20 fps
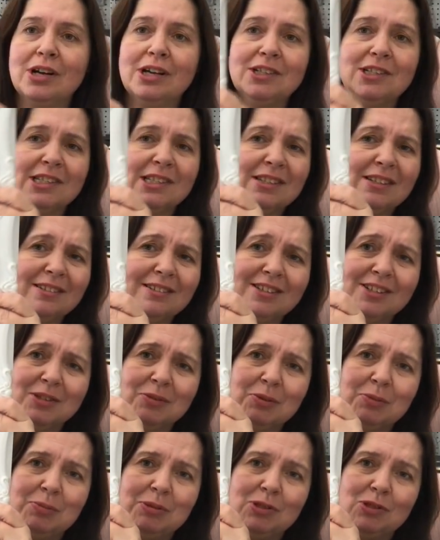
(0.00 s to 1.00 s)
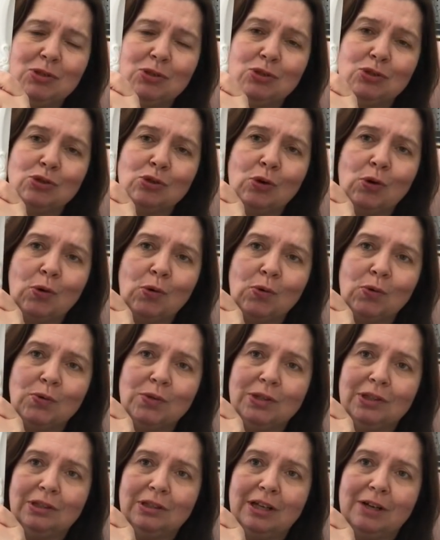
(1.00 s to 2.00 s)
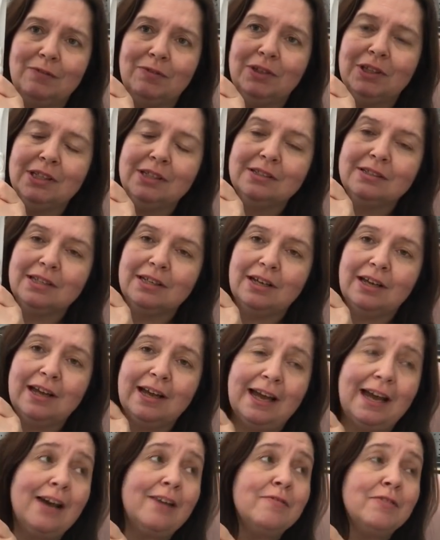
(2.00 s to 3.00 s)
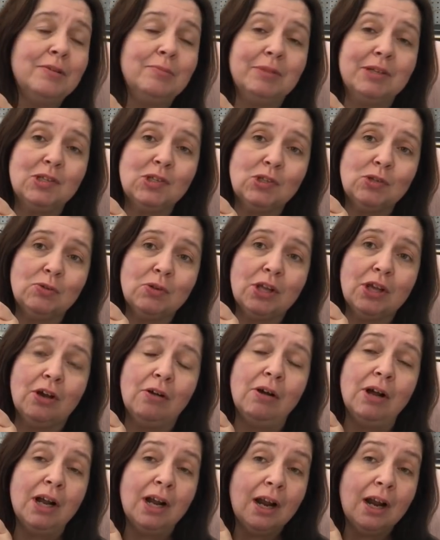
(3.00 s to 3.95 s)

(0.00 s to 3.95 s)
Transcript: I just thought this would be so lovely to have in my studio.